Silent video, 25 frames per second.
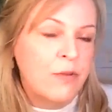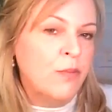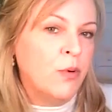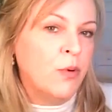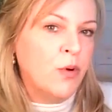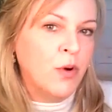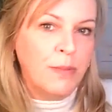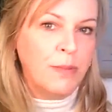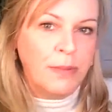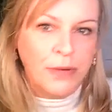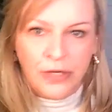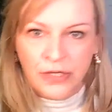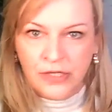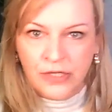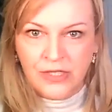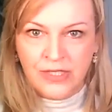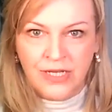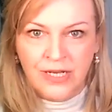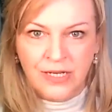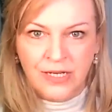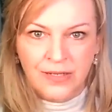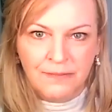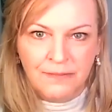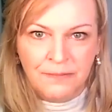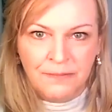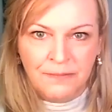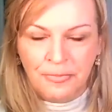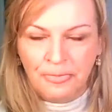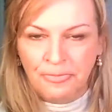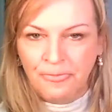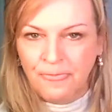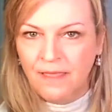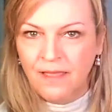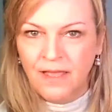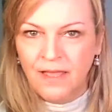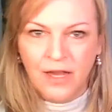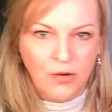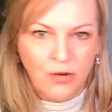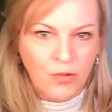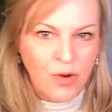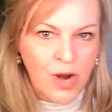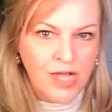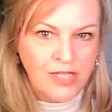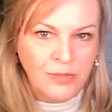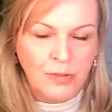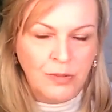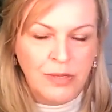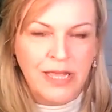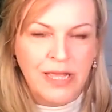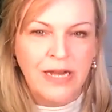poor person
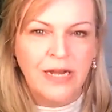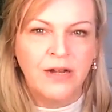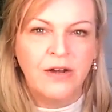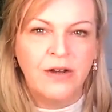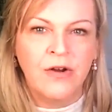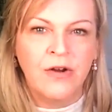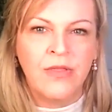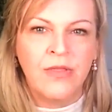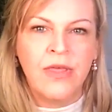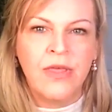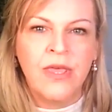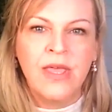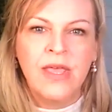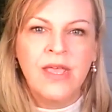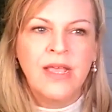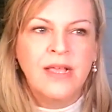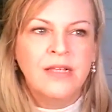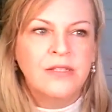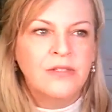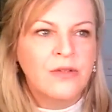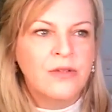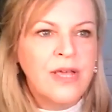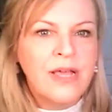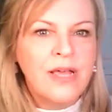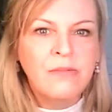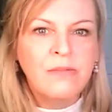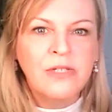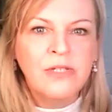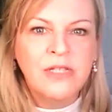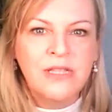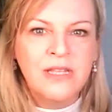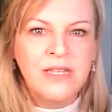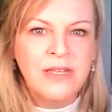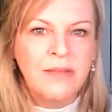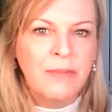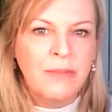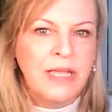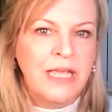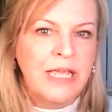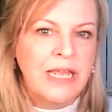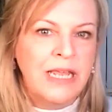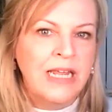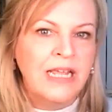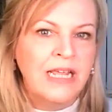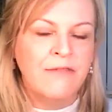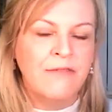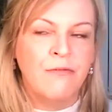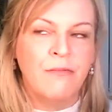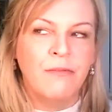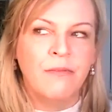across planet Earth. So that was the
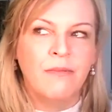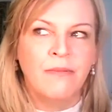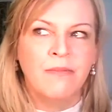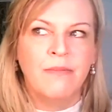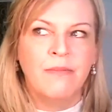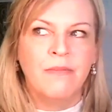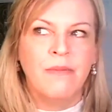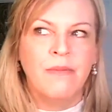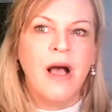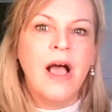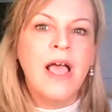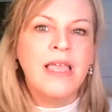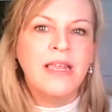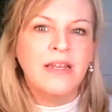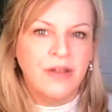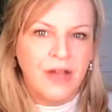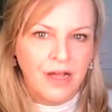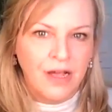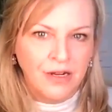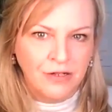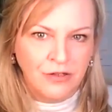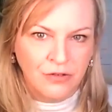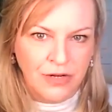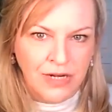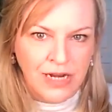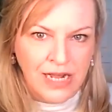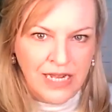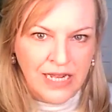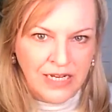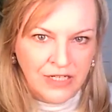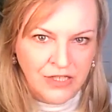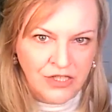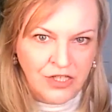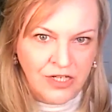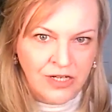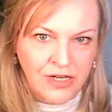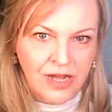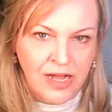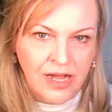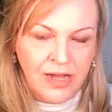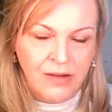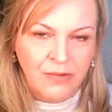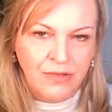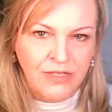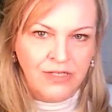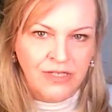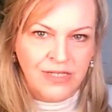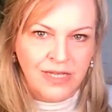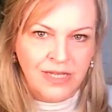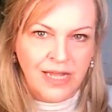beginning of my indoctrination, I
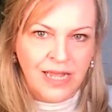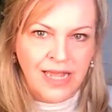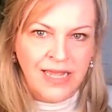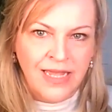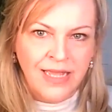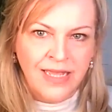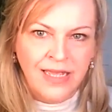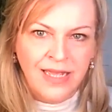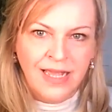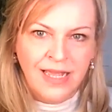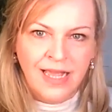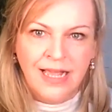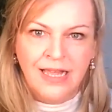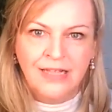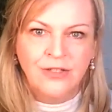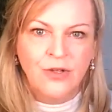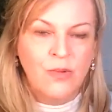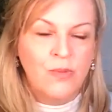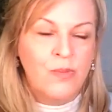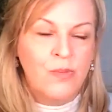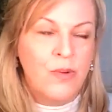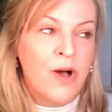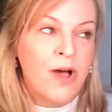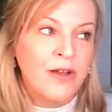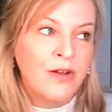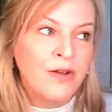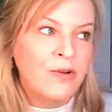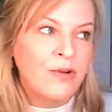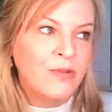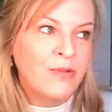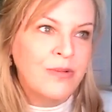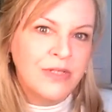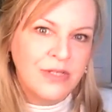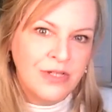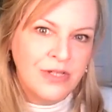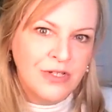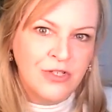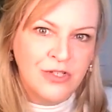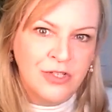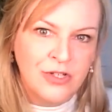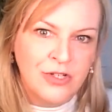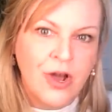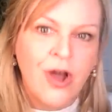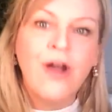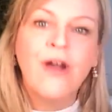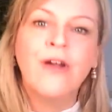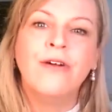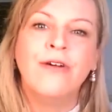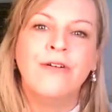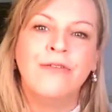would say. Mm-hmm. And so Bono was a
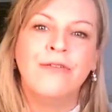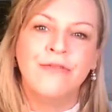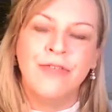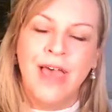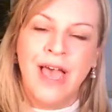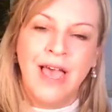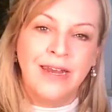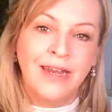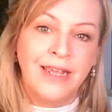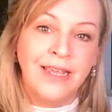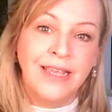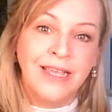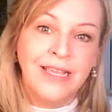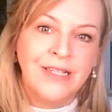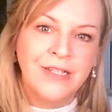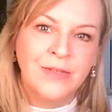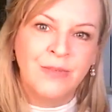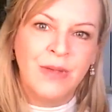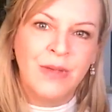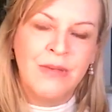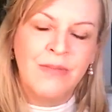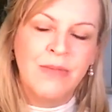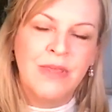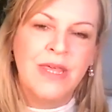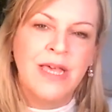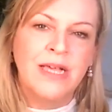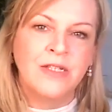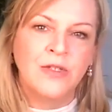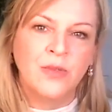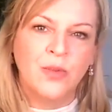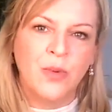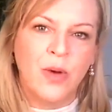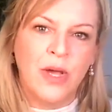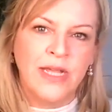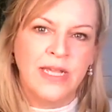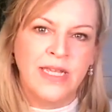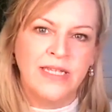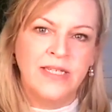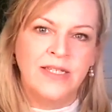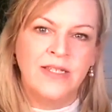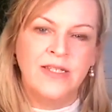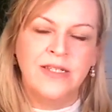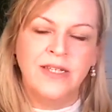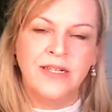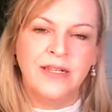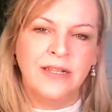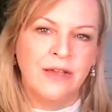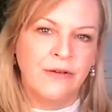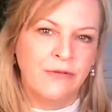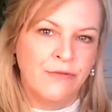star of that. I guess maybe that's why he's
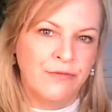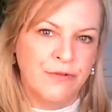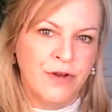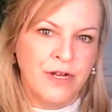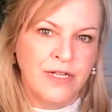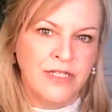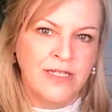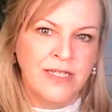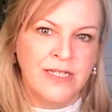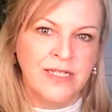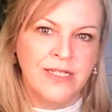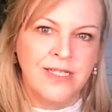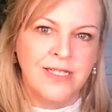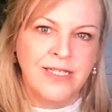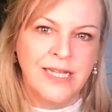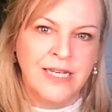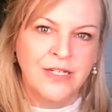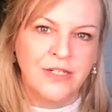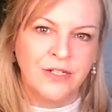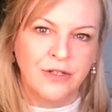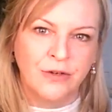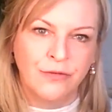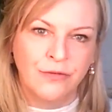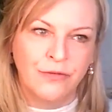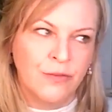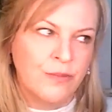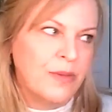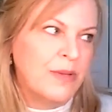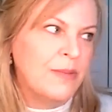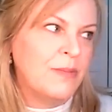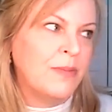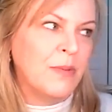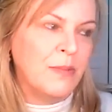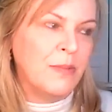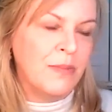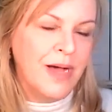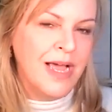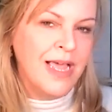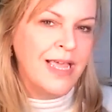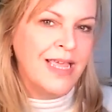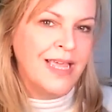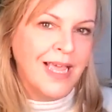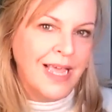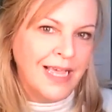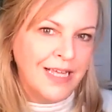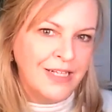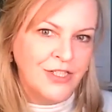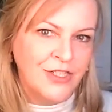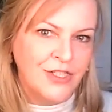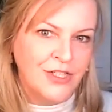still out front and center for people my
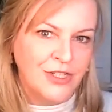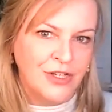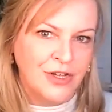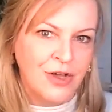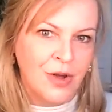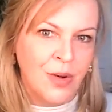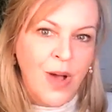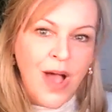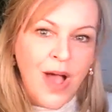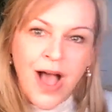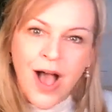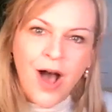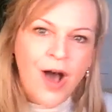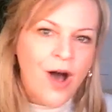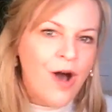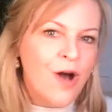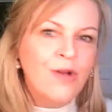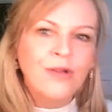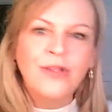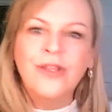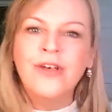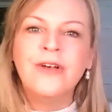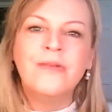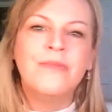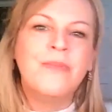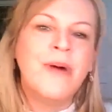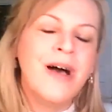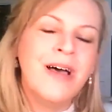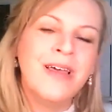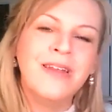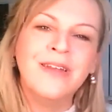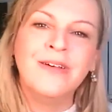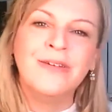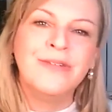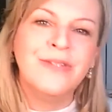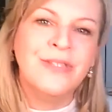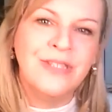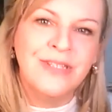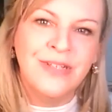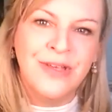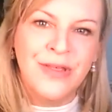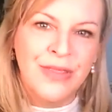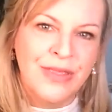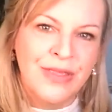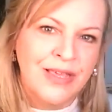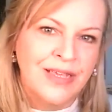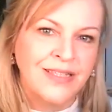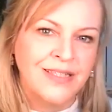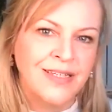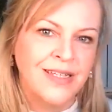age to go, oh, look, Bono still
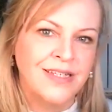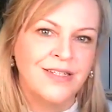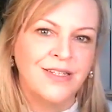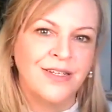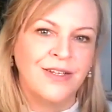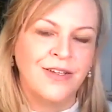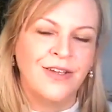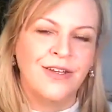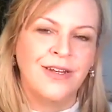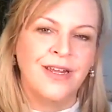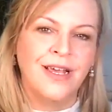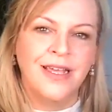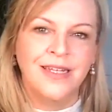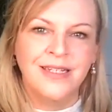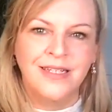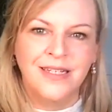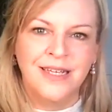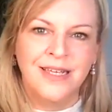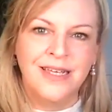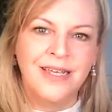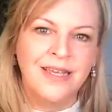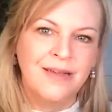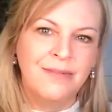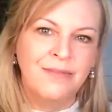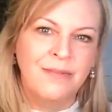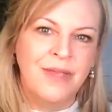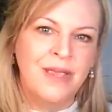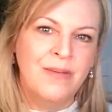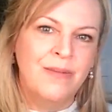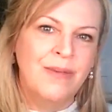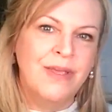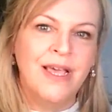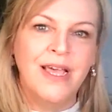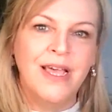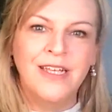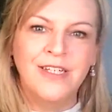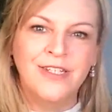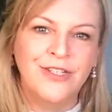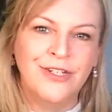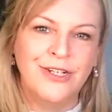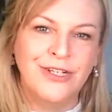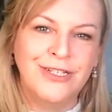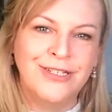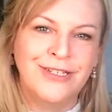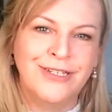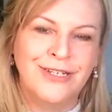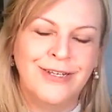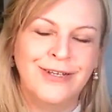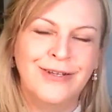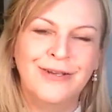thinks it's a good idea. Maybe I
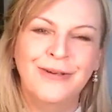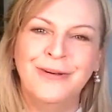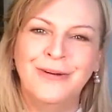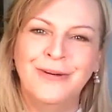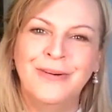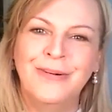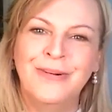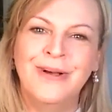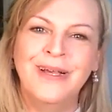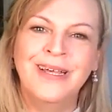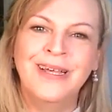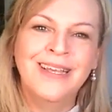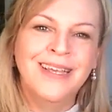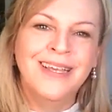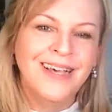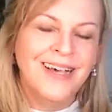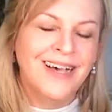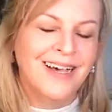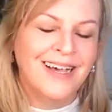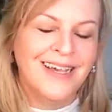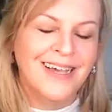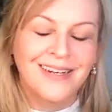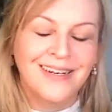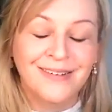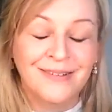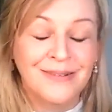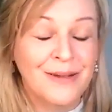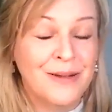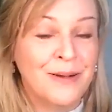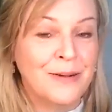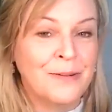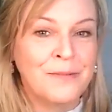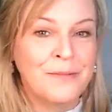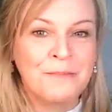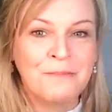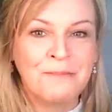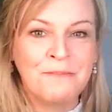should too. I don't know.